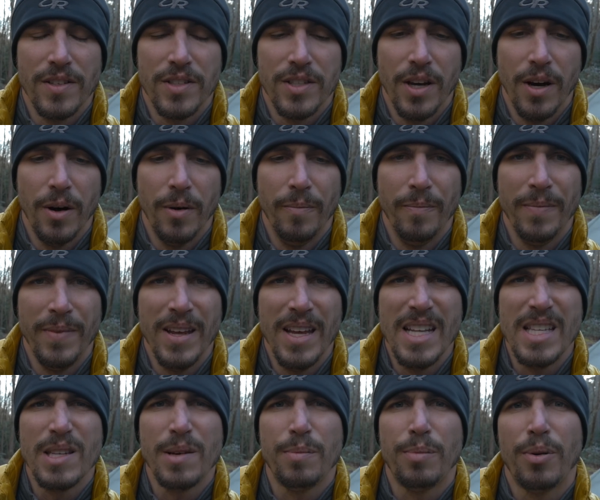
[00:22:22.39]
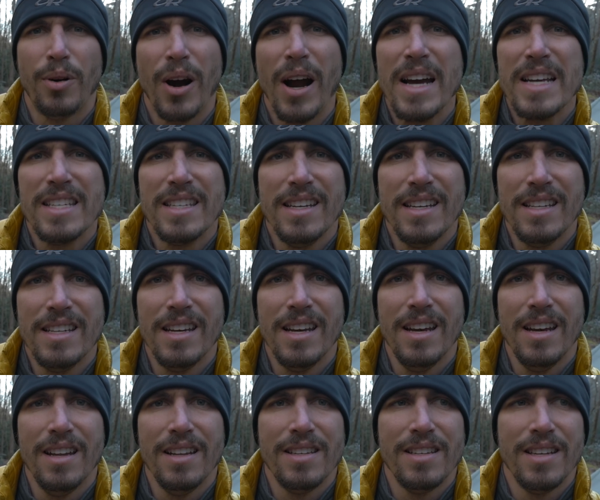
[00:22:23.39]
So it's a pricey
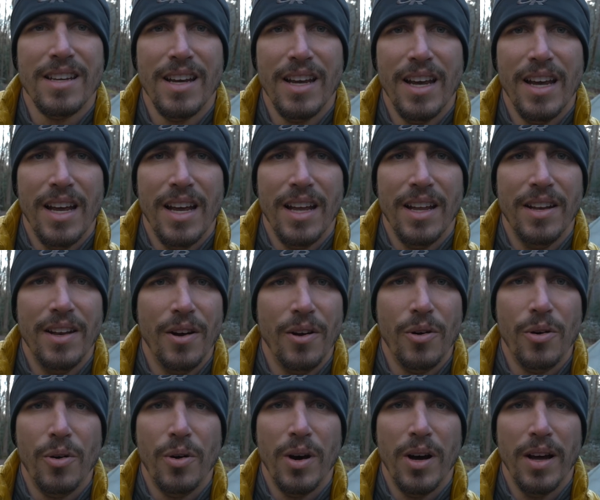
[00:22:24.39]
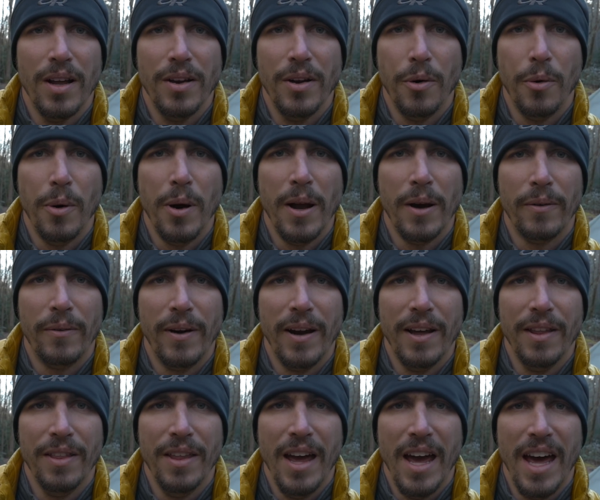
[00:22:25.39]
tent, no way
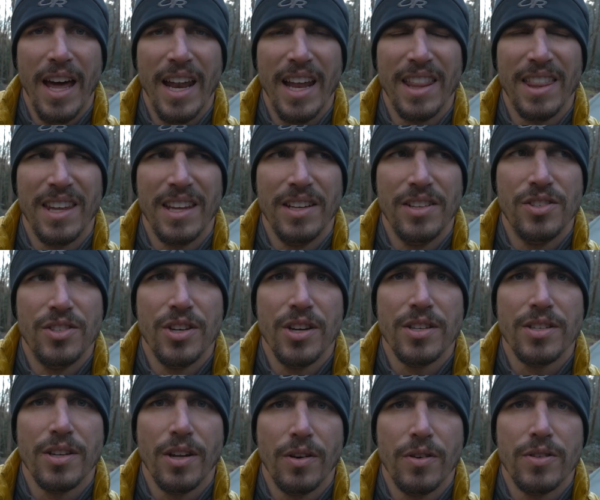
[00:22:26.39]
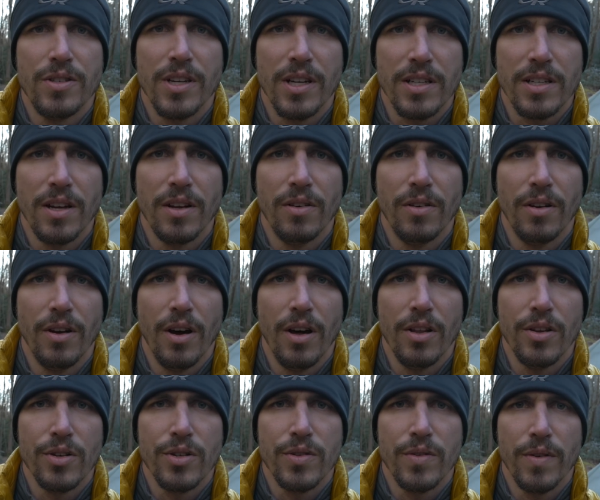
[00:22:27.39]
around that. I think just under
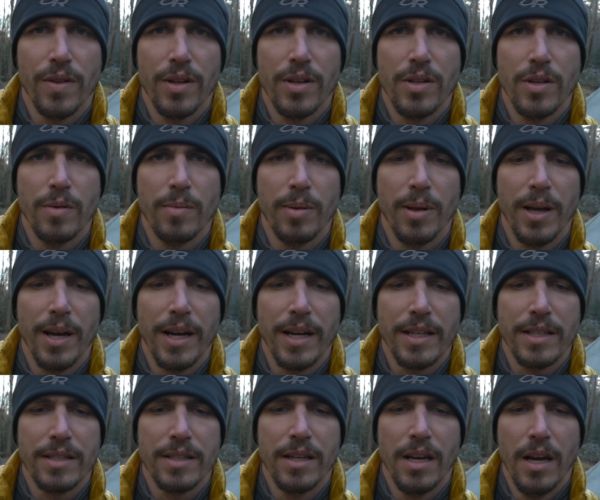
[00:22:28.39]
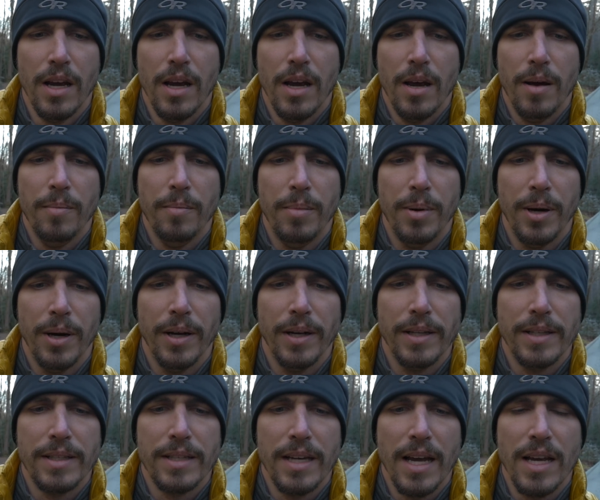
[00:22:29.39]
$600 for the duplex,
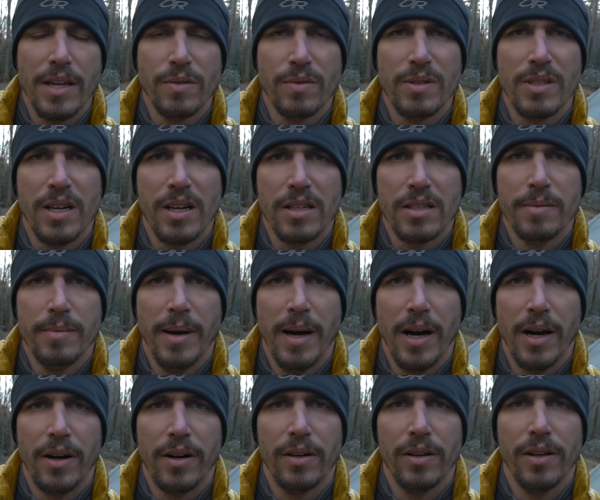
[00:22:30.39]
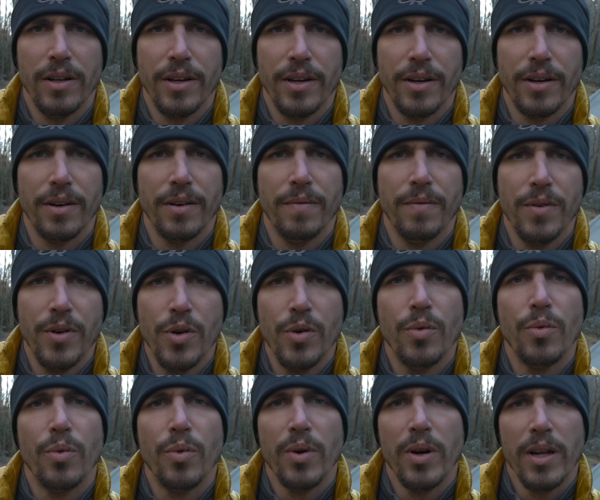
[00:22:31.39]
but as we talked about earlier, you
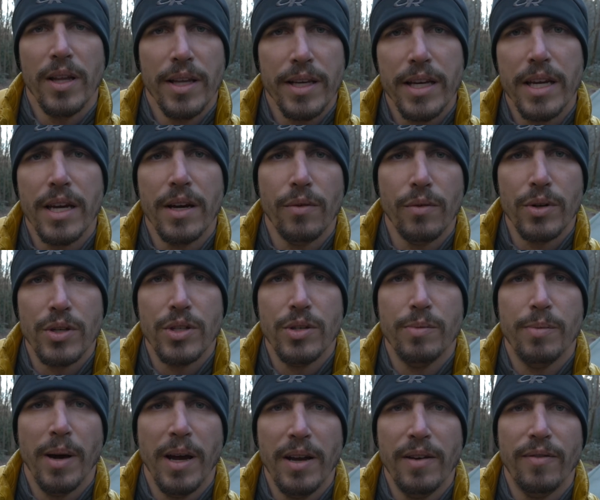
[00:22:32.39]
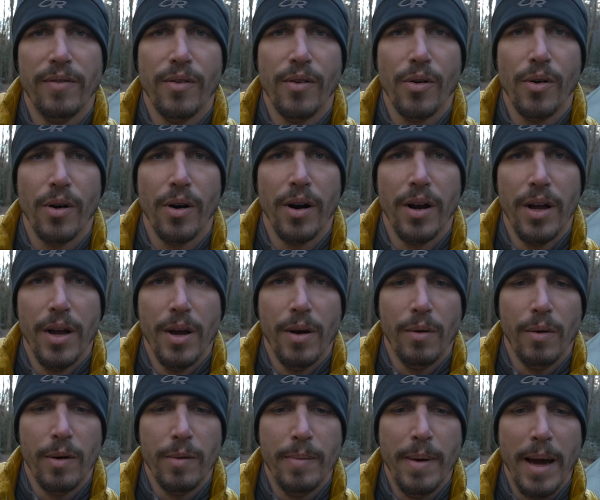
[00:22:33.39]
really get what you pay for
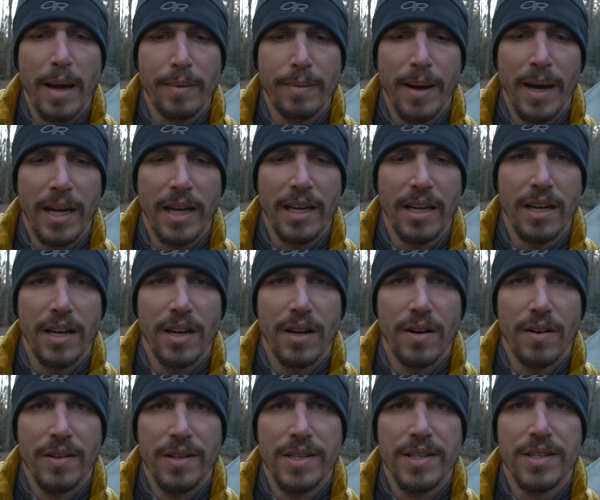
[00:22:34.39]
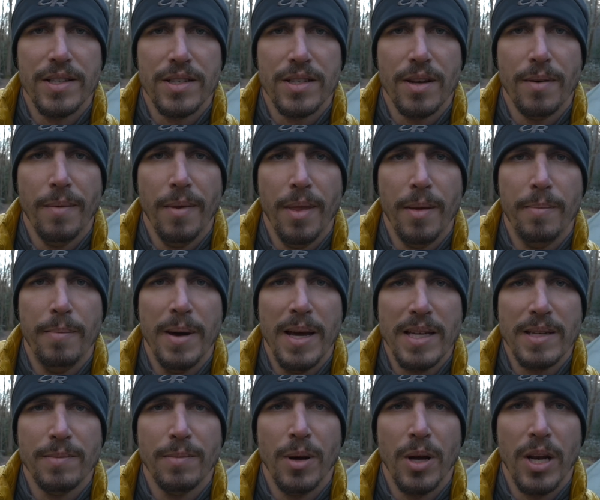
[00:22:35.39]
with backpacking gear, and this is some of the
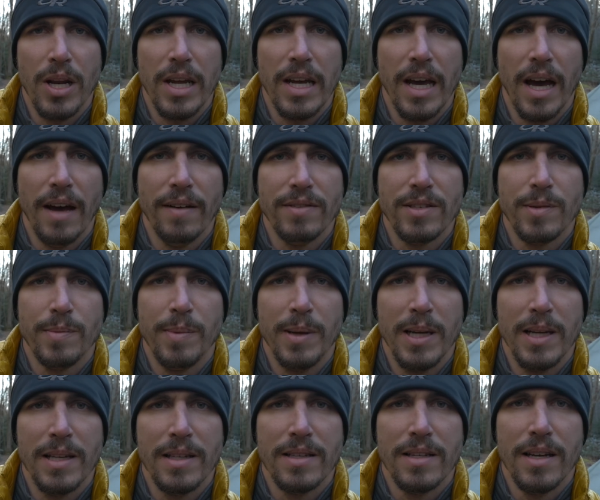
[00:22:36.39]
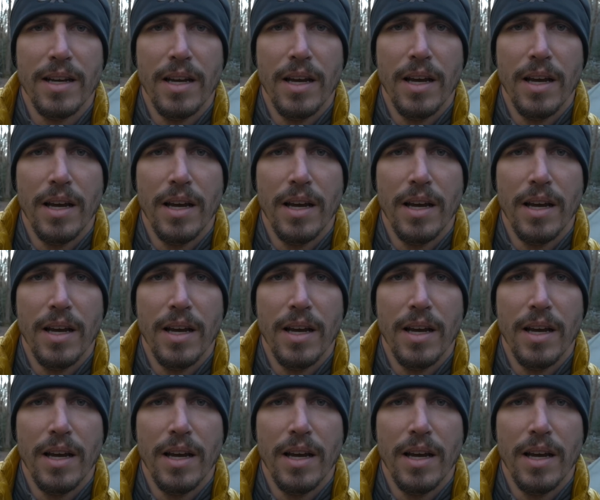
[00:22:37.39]
best money I've spent